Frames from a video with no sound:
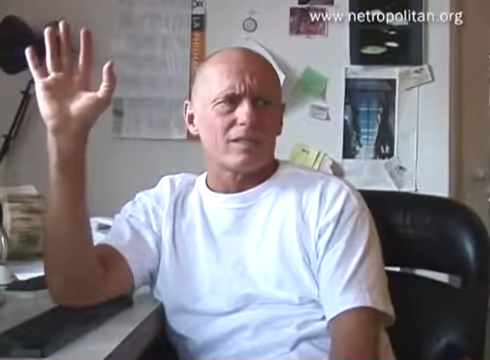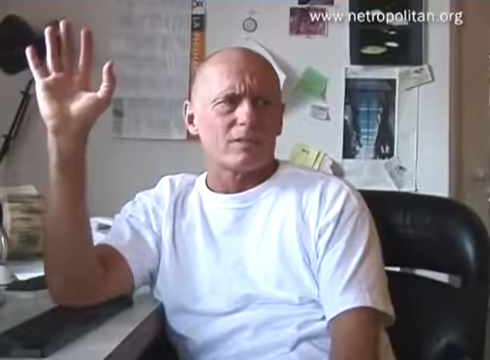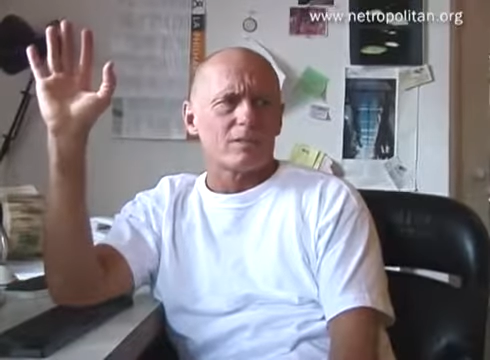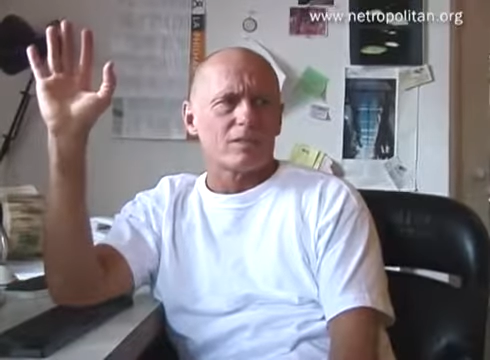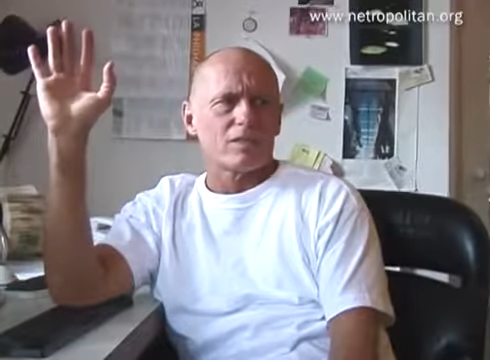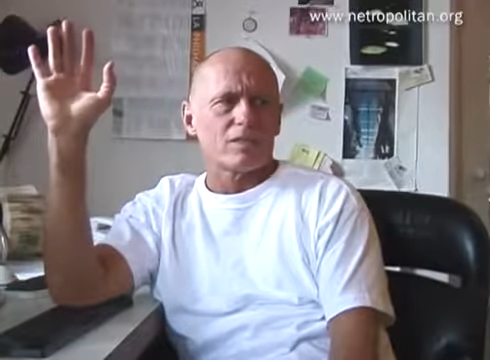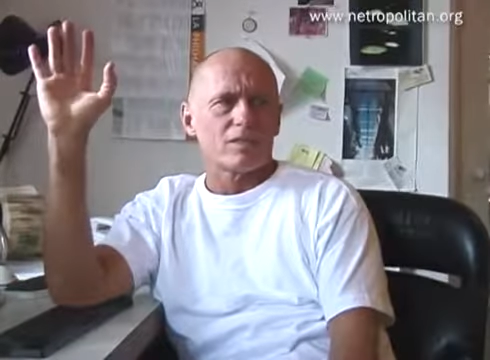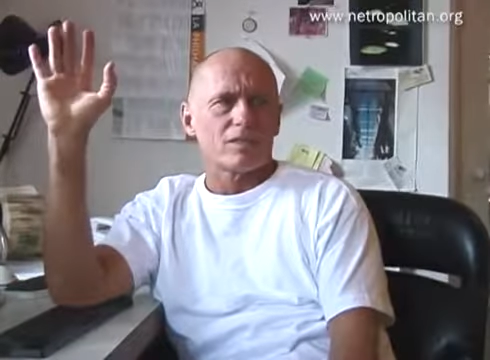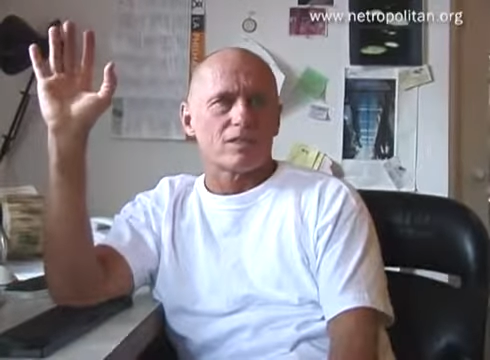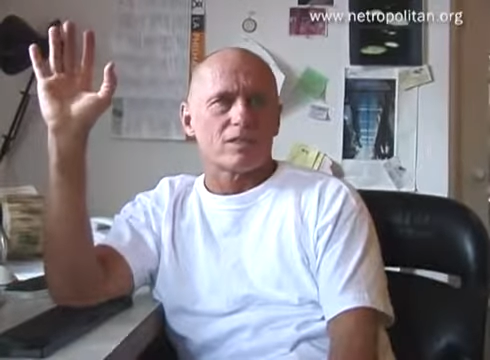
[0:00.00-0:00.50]
It
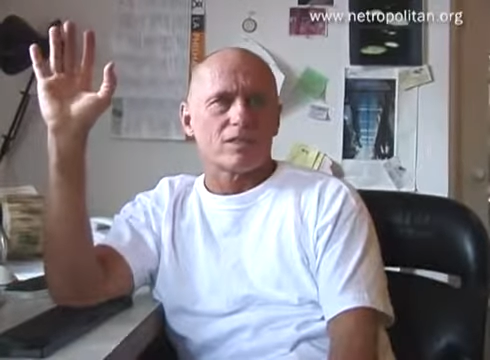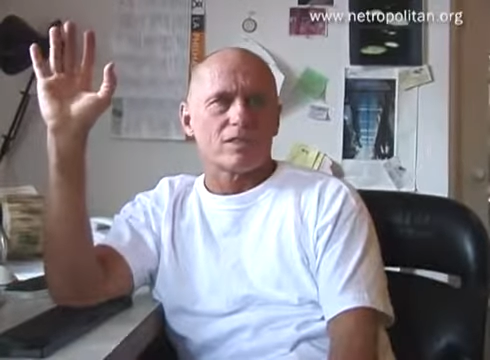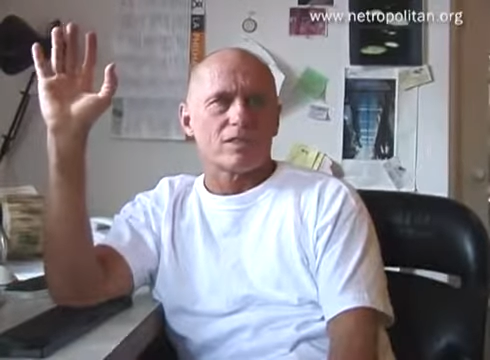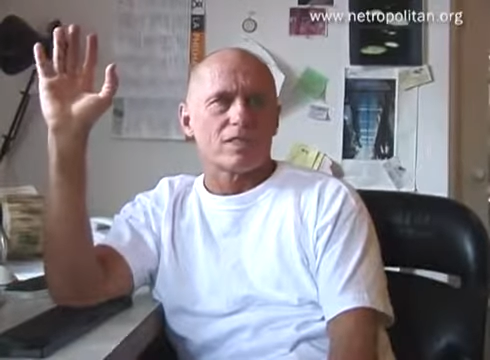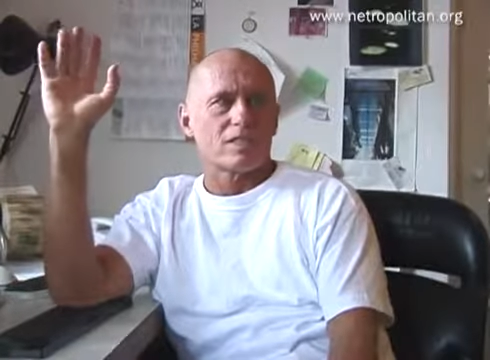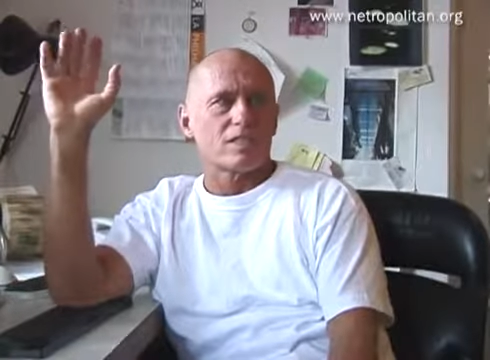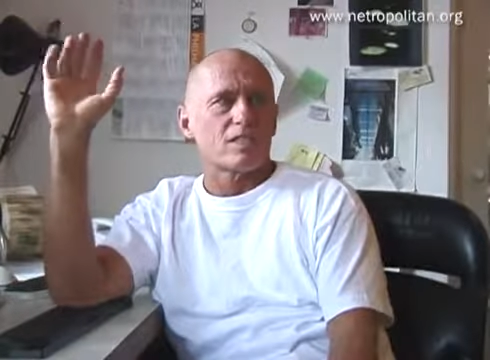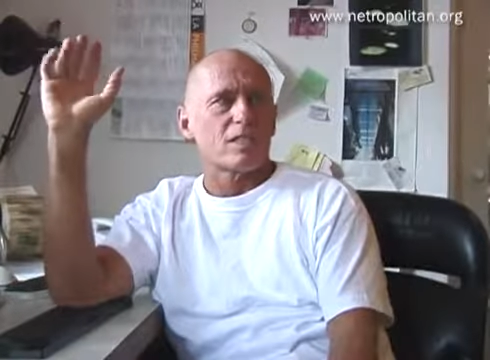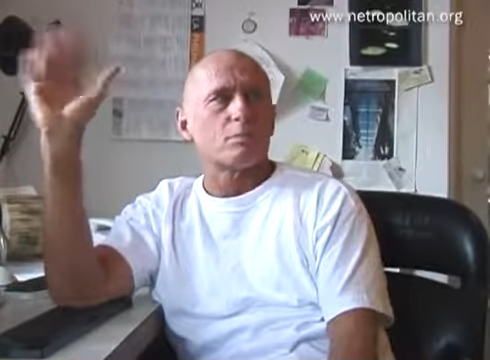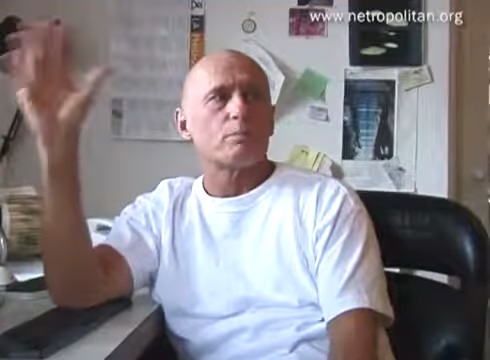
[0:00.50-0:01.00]
was just this
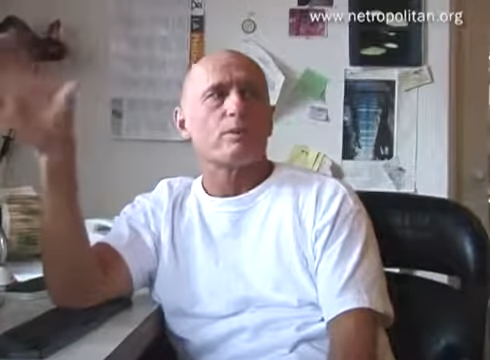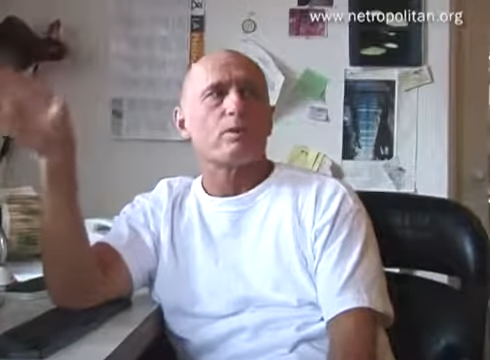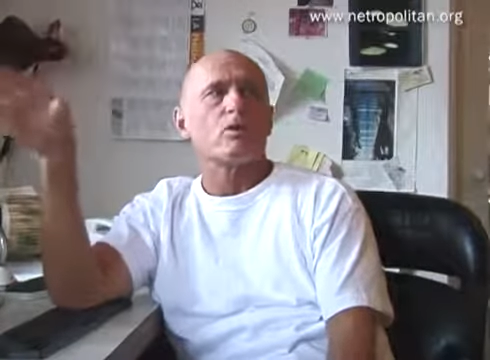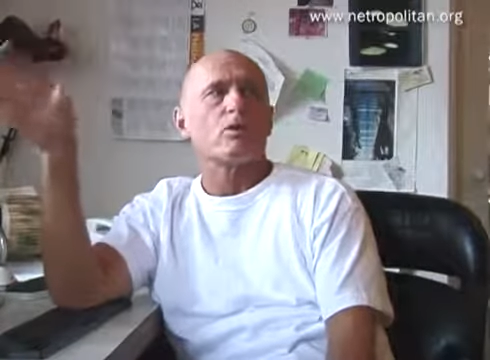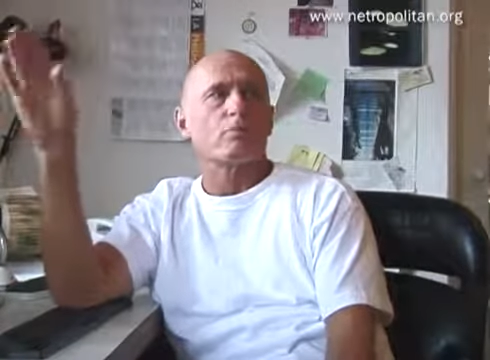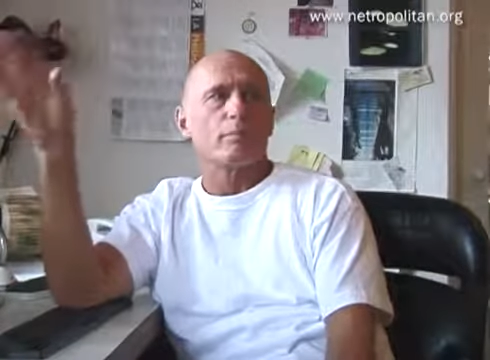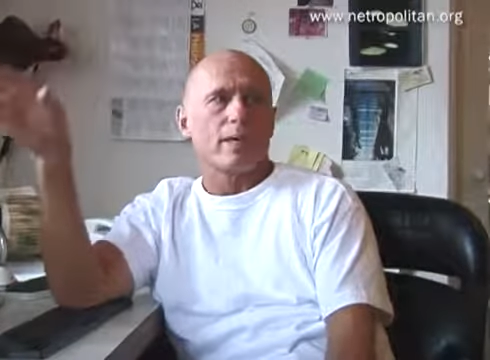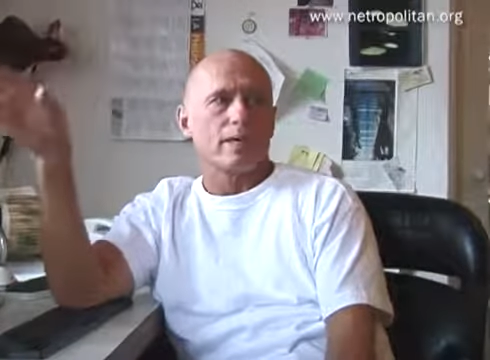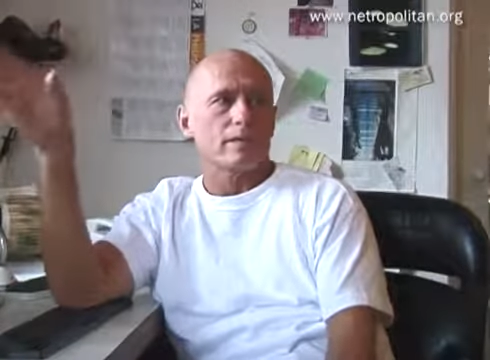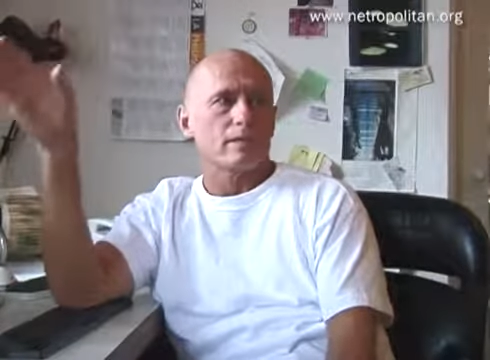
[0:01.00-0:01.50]

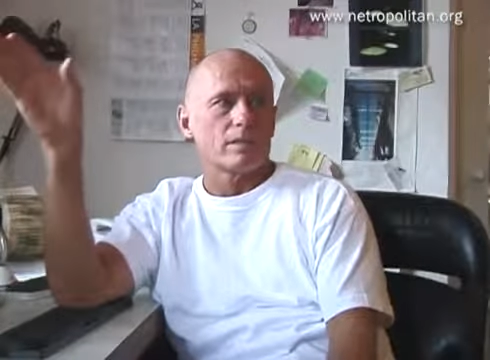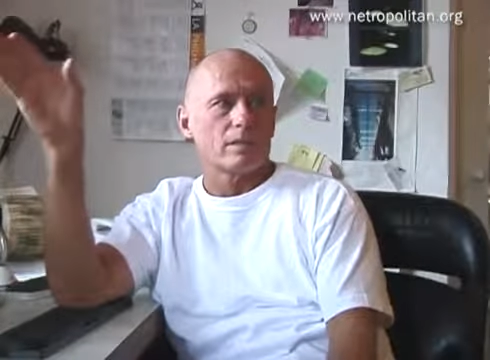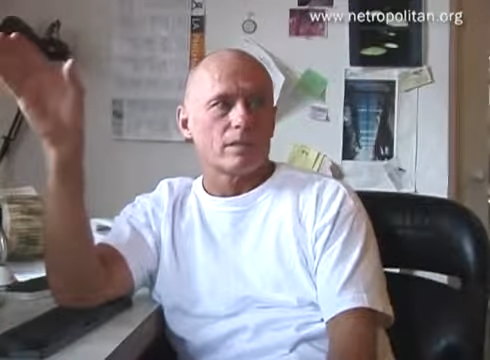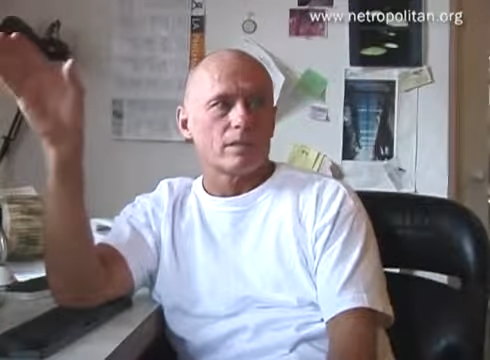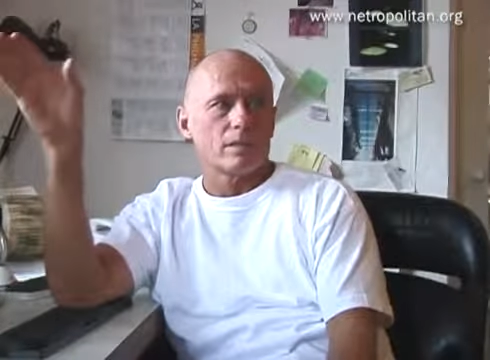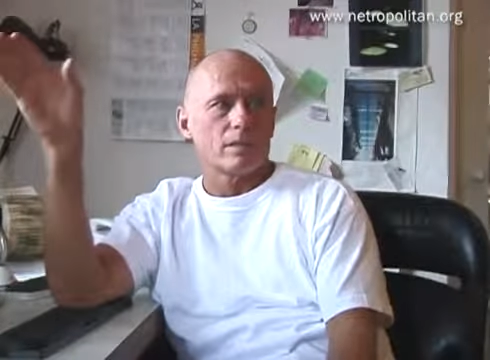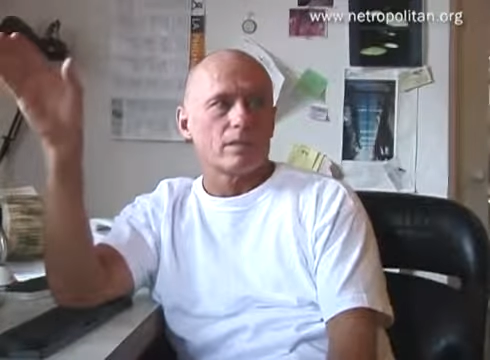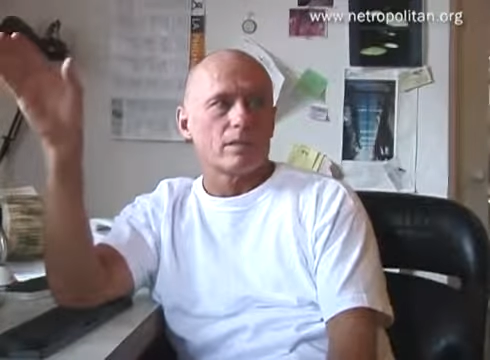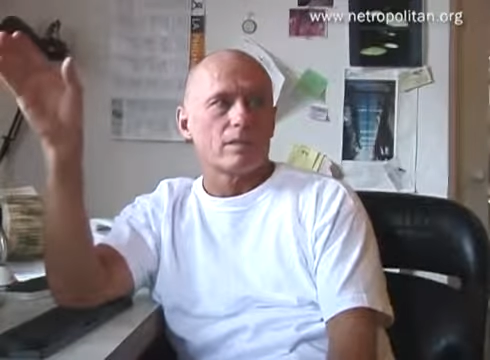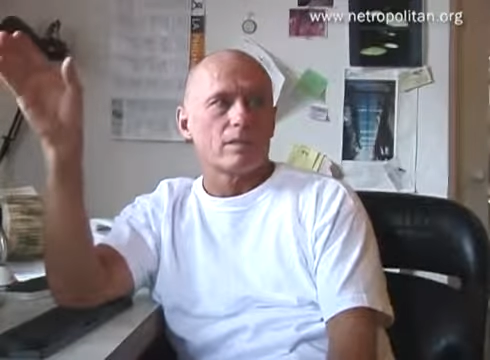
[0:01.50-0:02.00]

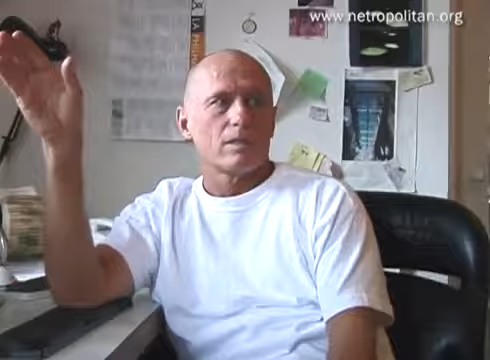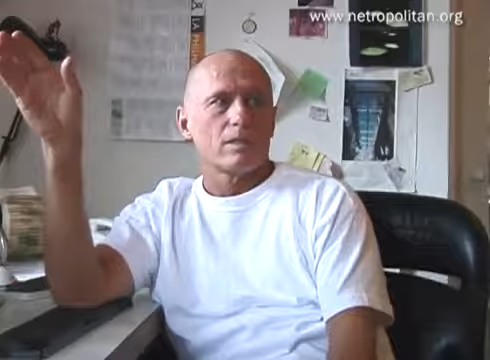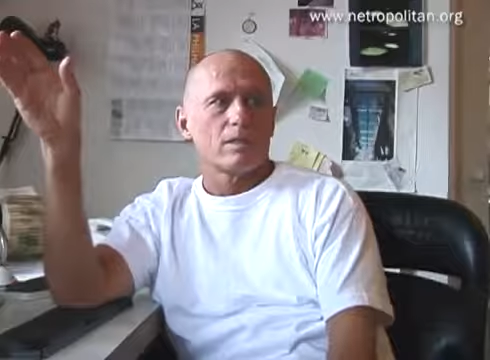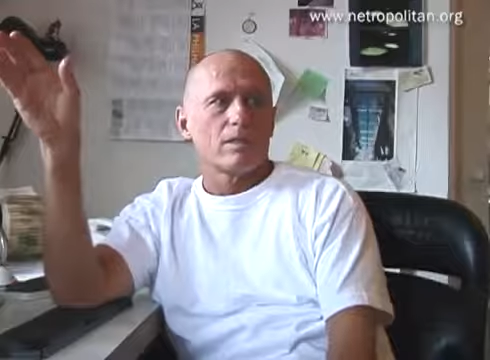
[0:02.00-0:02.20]
experimental,